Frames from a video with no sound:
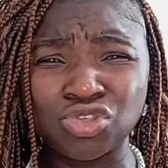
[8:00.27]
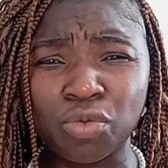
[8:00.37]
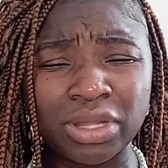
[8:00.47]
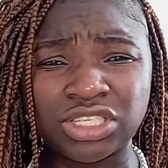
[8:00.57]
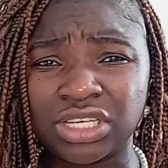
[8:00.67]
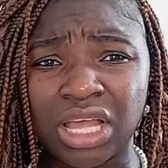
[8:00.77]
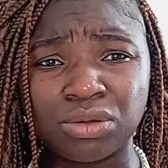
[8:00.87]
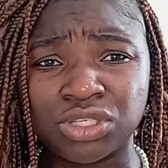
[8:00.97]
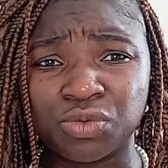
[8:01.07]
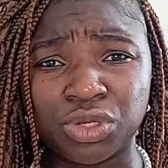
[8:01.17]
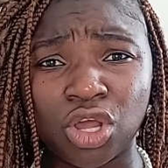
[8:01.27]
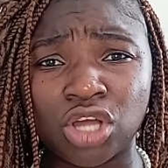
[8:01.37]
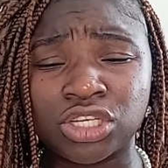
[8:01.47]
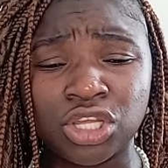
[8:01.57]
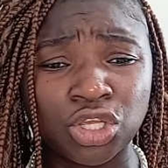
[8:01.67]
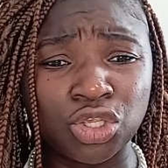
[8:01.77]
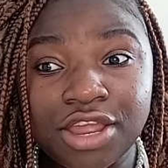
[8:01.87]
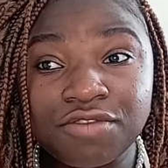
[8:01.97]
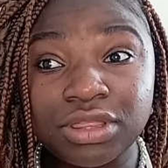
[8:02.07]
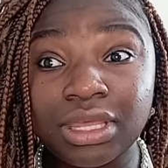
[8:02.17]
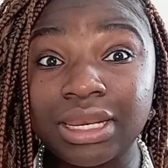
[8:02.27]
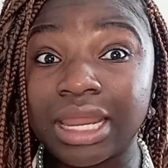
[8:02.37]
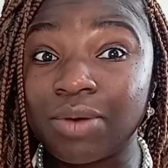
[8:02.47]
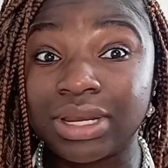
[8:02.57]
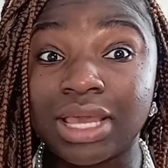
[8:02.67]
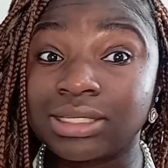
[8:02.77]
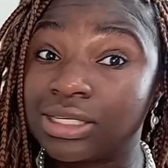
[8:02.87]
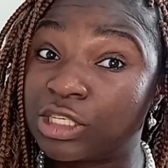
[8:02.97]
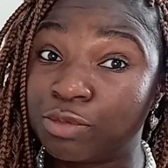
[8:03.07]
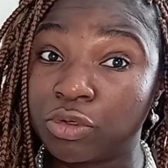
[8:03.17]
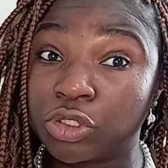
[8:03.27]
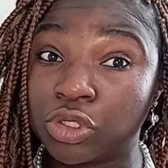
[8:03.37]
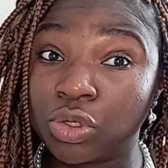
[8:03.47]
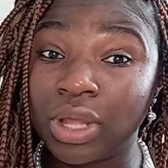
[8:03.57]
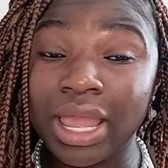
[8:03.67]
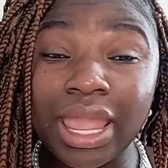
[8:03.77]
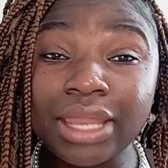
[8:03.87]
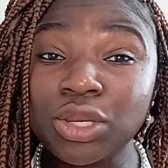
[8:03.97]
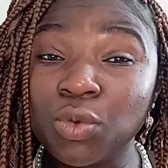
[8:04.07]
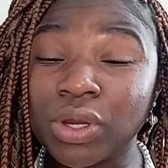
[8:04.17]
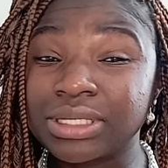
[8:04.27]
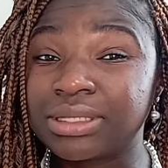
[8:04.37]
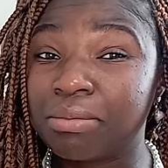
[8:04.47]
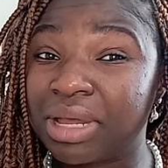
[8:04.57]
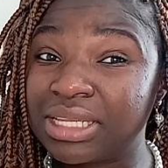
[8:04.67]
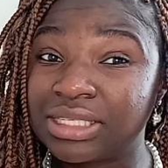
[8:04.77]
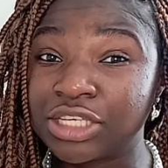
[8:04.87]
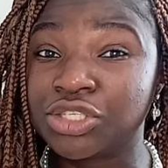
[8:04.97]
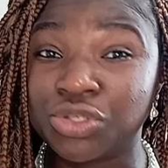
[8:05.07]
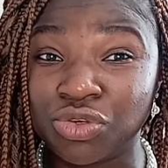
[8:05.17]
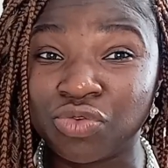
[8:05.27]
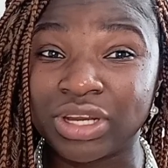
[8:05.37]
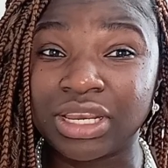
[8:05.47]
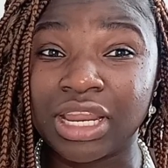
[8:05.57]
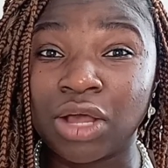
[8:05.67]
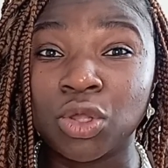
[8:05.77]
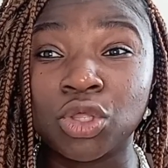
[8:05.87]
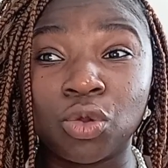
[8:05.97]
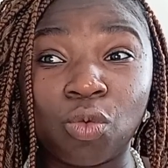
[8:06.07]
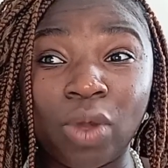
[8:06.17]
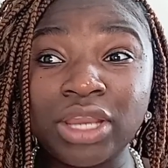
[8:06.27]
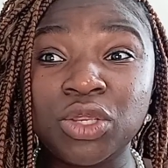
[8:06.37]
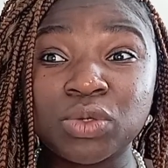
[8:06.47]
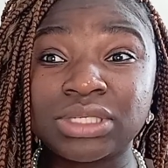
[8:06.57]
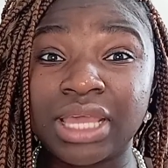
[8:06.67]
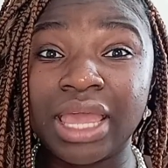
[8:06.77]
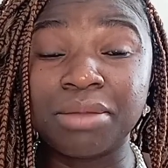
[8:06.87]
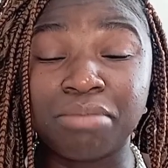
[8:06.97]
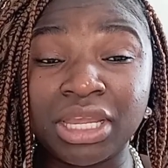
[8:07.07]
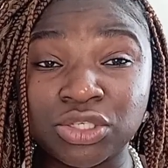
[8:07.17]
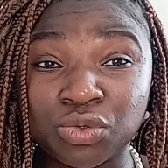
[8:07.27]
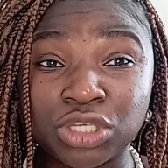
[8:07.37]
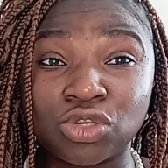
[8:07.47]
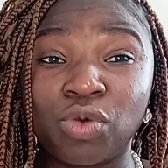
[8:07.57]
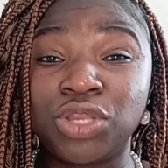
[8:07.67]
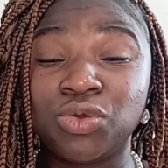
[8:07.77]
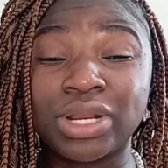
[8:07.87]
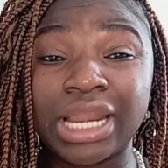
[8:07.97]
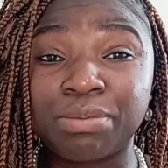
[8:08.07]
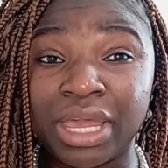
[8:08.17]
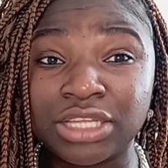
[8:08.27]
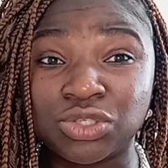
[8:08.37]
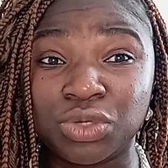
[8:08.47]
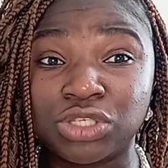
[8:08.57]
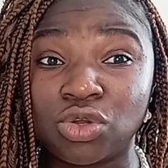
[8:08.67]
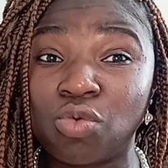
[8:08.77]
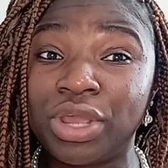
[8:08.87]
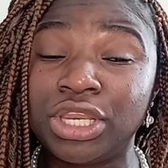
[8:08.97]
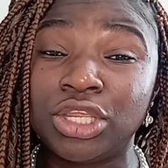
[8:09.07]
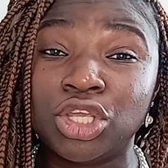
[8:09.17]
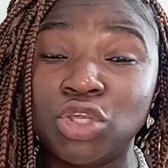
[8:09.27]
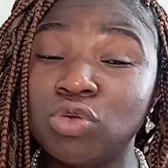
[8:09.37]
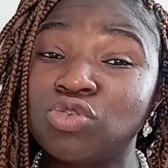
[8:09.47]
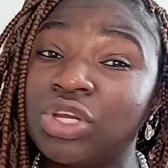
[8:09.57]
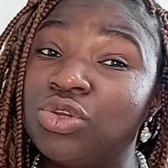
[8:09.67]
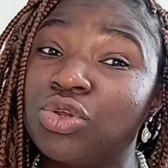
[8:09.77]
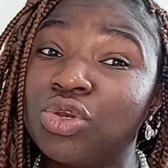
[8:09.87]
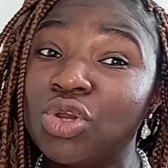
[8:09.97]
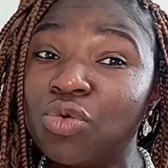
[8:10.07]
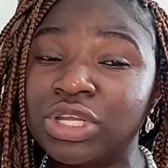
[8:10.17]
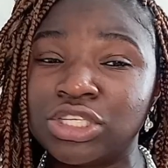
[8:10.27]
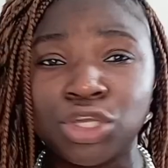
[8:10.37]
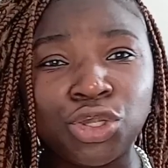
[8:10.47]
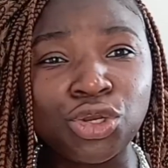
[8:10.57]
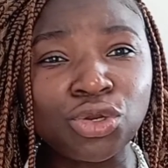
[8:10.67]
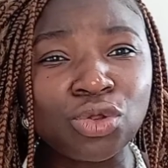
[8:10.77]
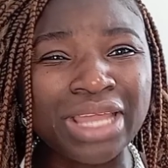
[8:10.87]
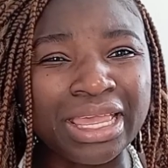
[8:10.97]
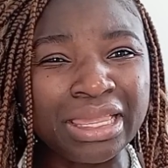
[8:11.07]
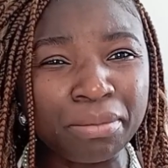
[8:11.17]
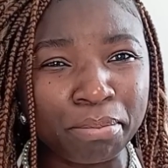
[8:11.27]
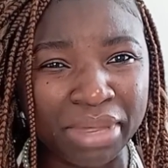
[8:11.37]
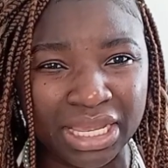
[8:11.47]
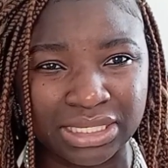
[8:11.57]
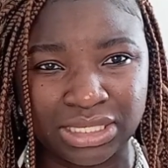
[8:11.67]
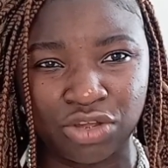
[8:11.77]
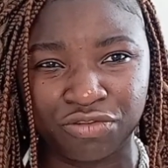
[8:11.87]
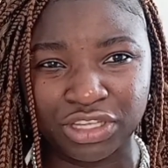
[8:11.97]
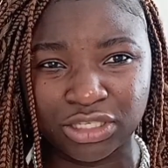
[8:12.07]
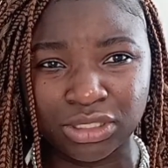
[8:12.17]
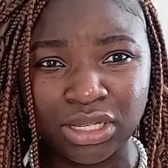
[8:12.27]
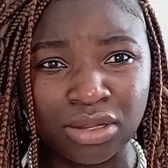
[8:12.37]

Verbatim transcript: so much encountered with God. Everything nowadays is spiritual. Any word somebody says to you right now, when you say amen to it, or when you clap hands to it, or when you try to know it, you don't know the impacts of it